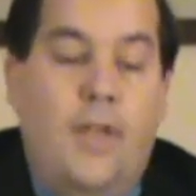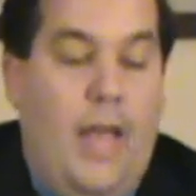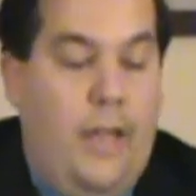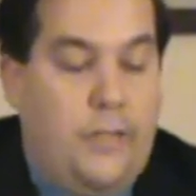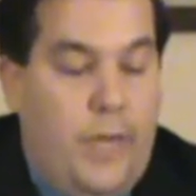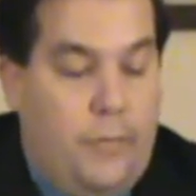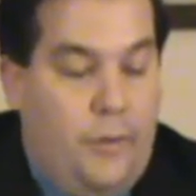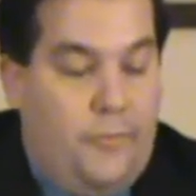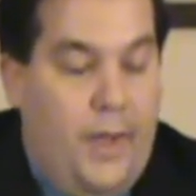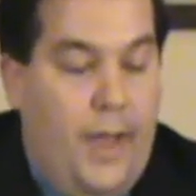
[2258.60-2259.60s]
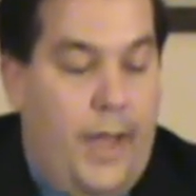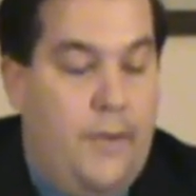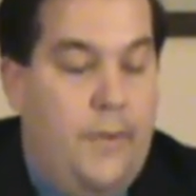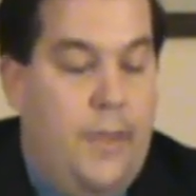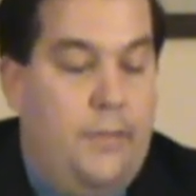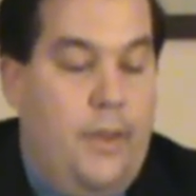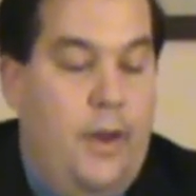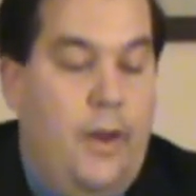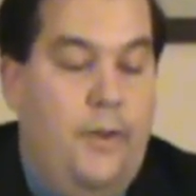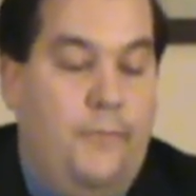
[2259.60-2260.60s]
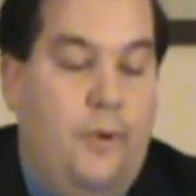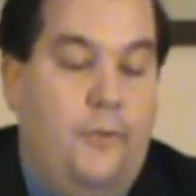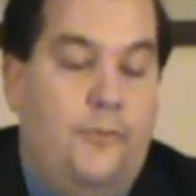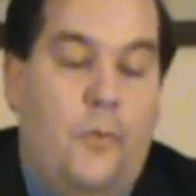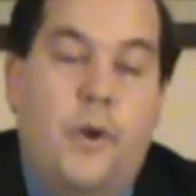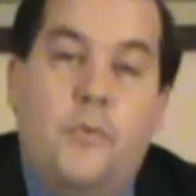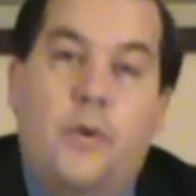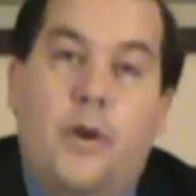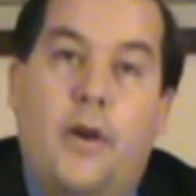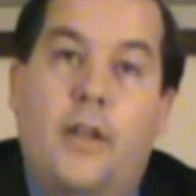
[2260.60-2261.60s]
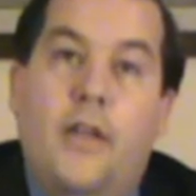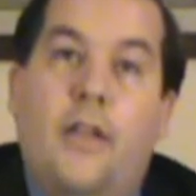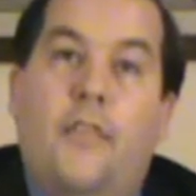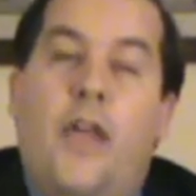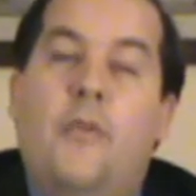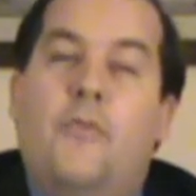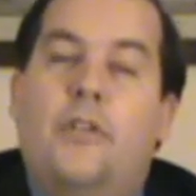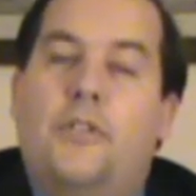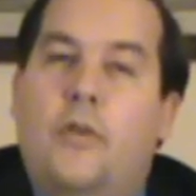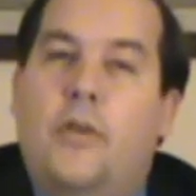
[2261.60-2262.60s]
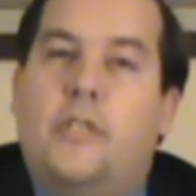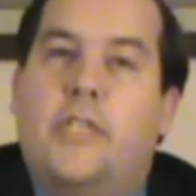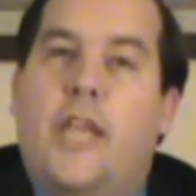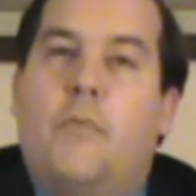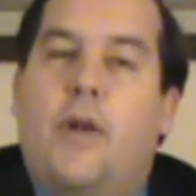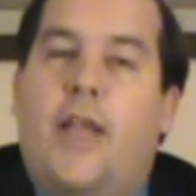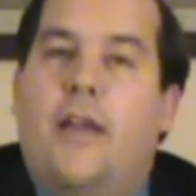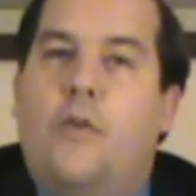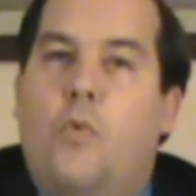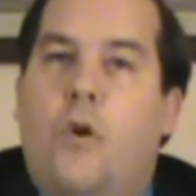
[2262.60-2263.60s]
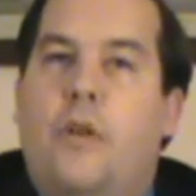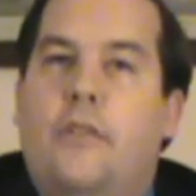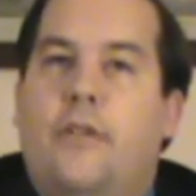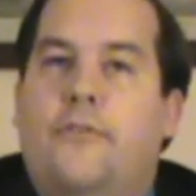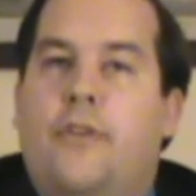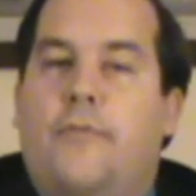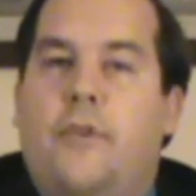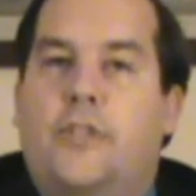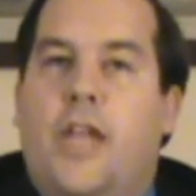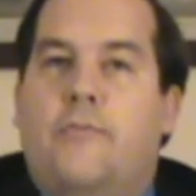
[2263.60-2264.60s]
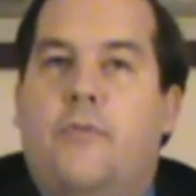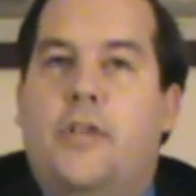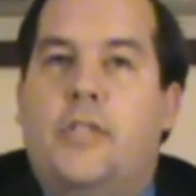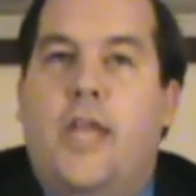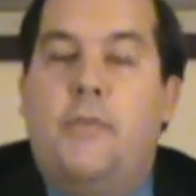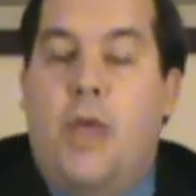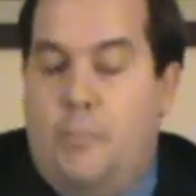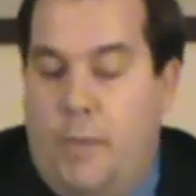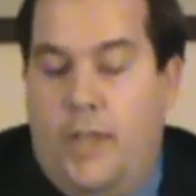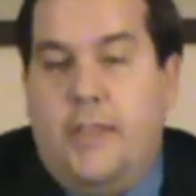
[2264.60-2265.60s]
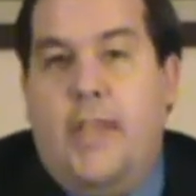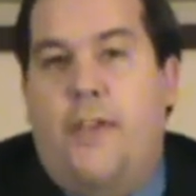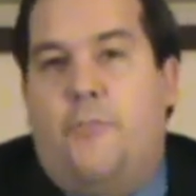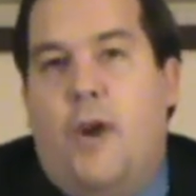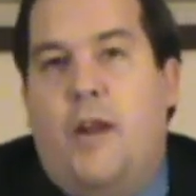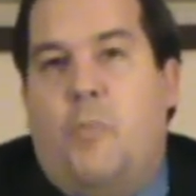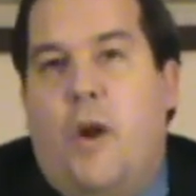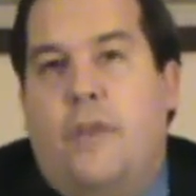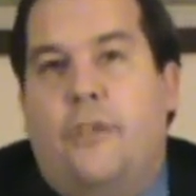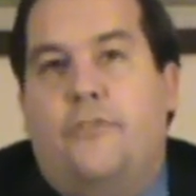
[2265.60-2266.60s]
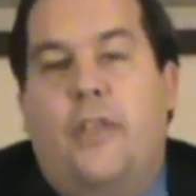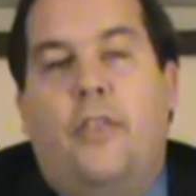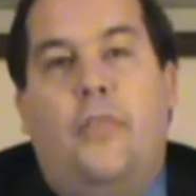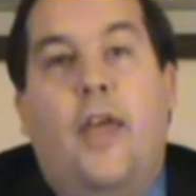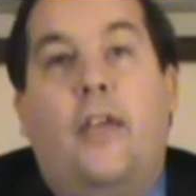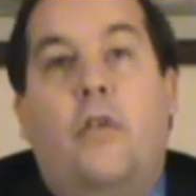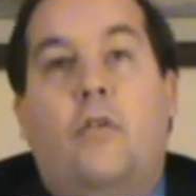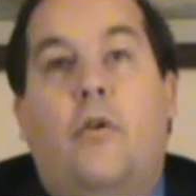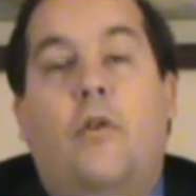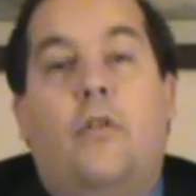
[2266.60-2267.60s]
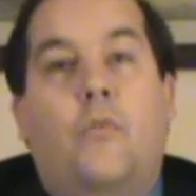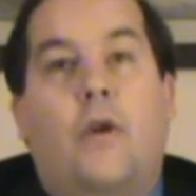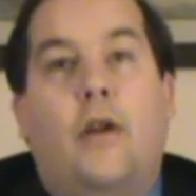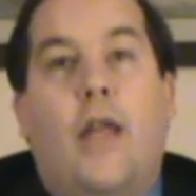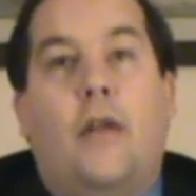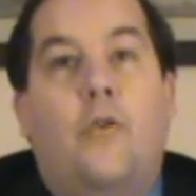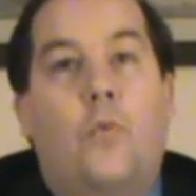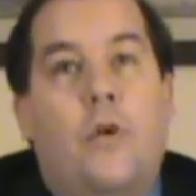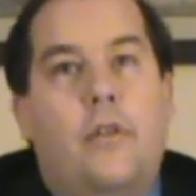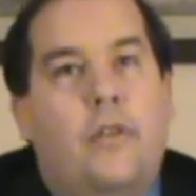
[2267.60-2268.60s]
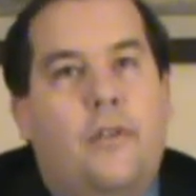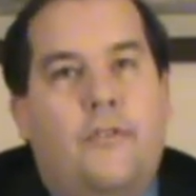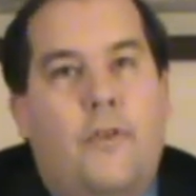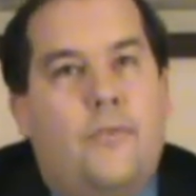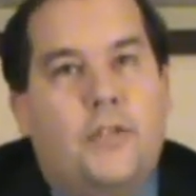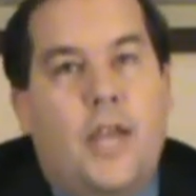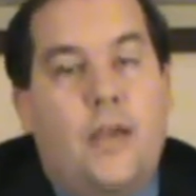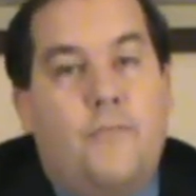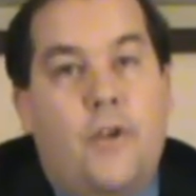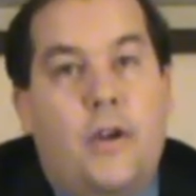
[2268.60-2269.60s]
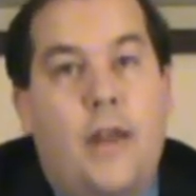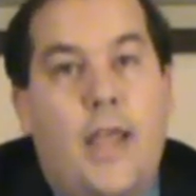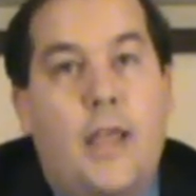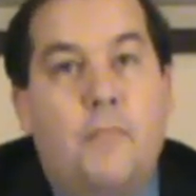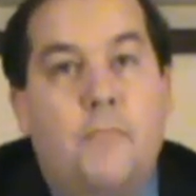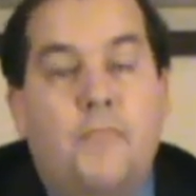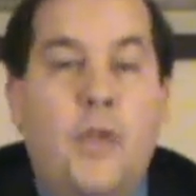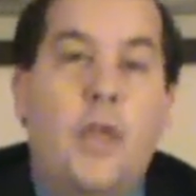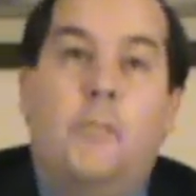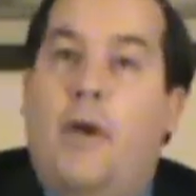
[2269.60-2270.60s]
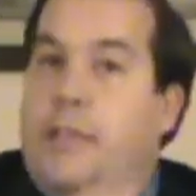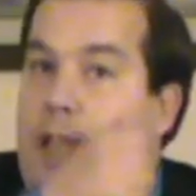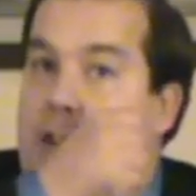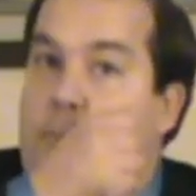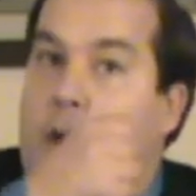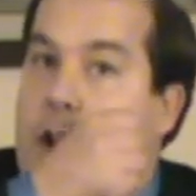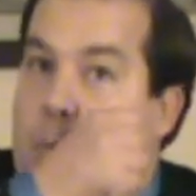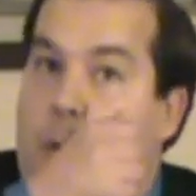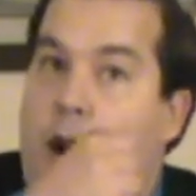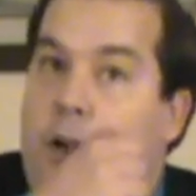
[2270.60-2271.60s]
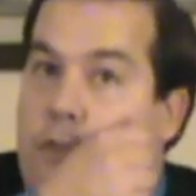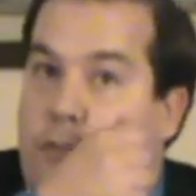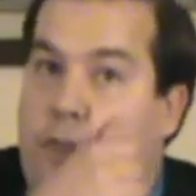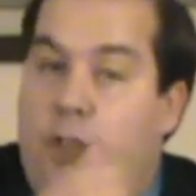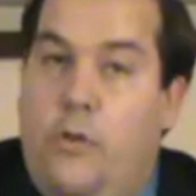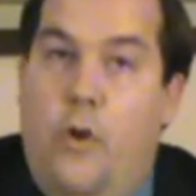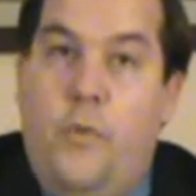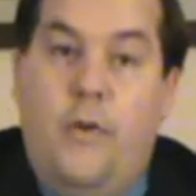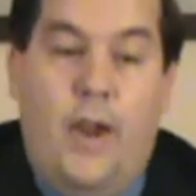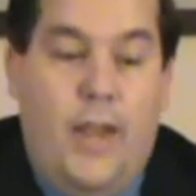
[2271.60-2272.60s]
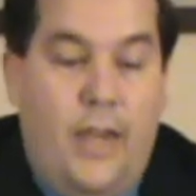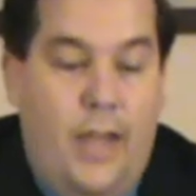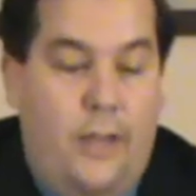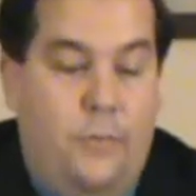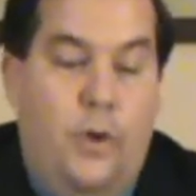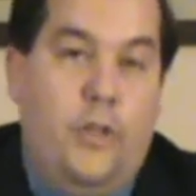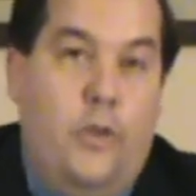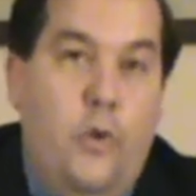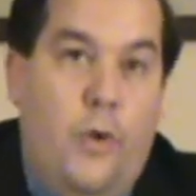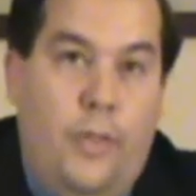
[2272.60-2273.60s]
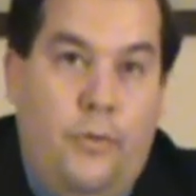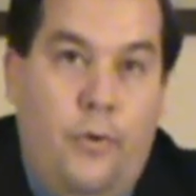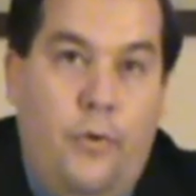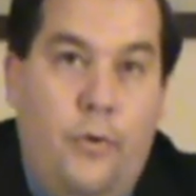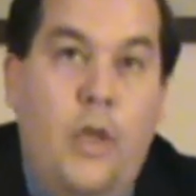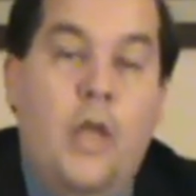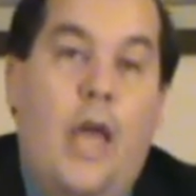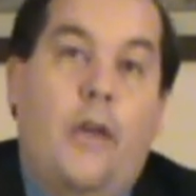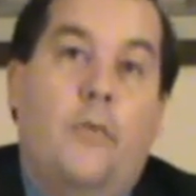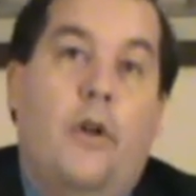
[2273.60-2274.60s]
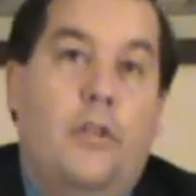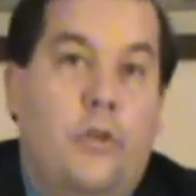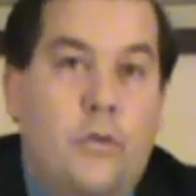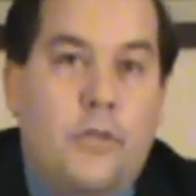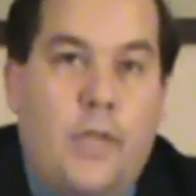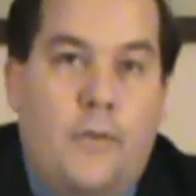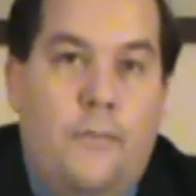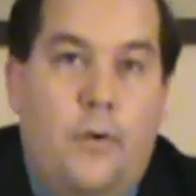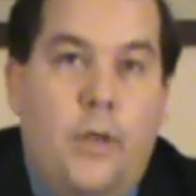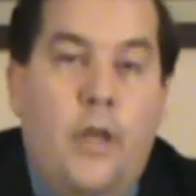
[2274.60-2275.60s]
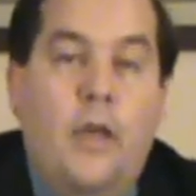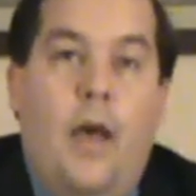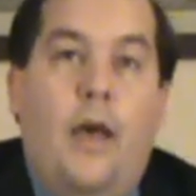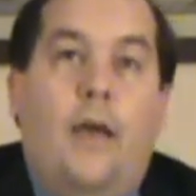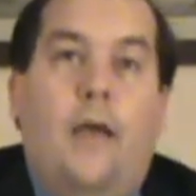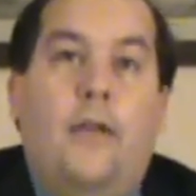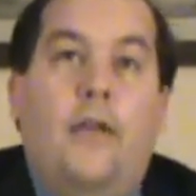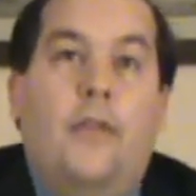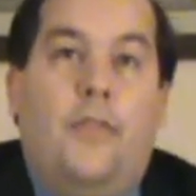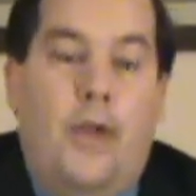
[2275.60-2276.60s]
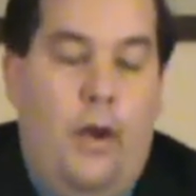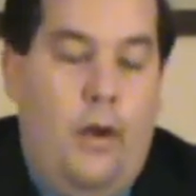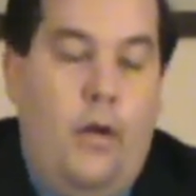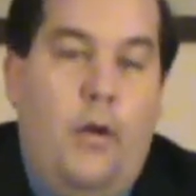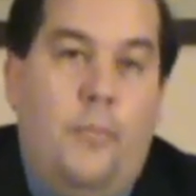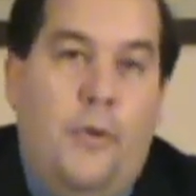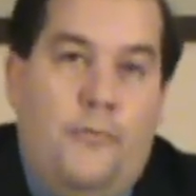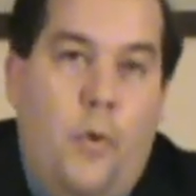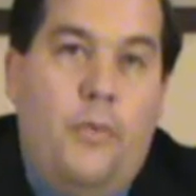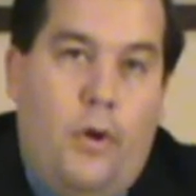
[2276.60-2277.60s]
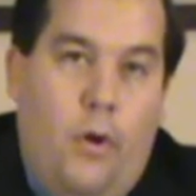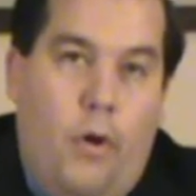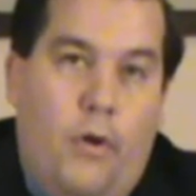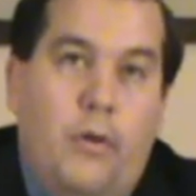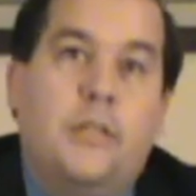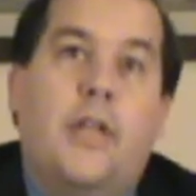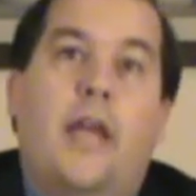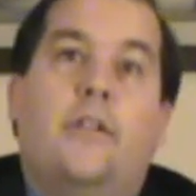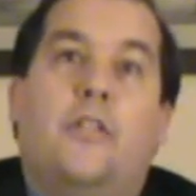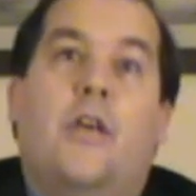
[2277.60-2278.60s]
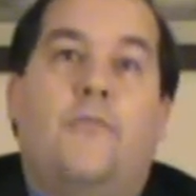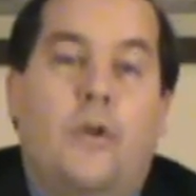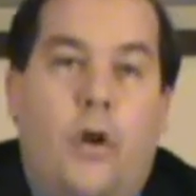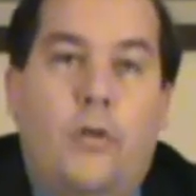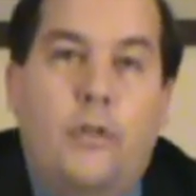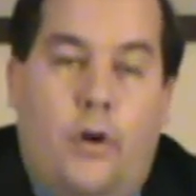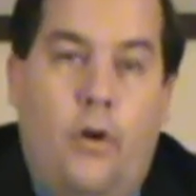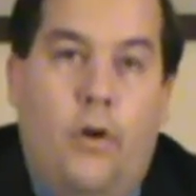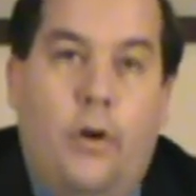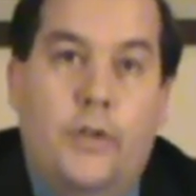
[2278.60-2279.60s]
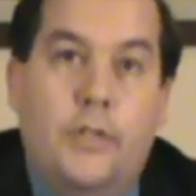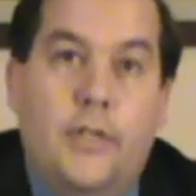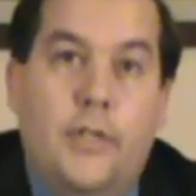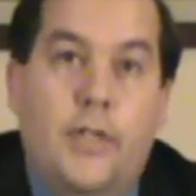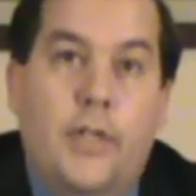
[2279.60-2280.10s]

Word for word: Acts chapter 5, there in verse 41. They rejoiced that they were counted worthy to suffer shame for his name. Might they have prayed a prayer that said, Thank you, Lord, that we're counted worthy to suffer shame for your name? Might they have prayed a prayer that said, Lord, we recognize what you went through and what you suffered uh, there before the cross and suffered on the cross.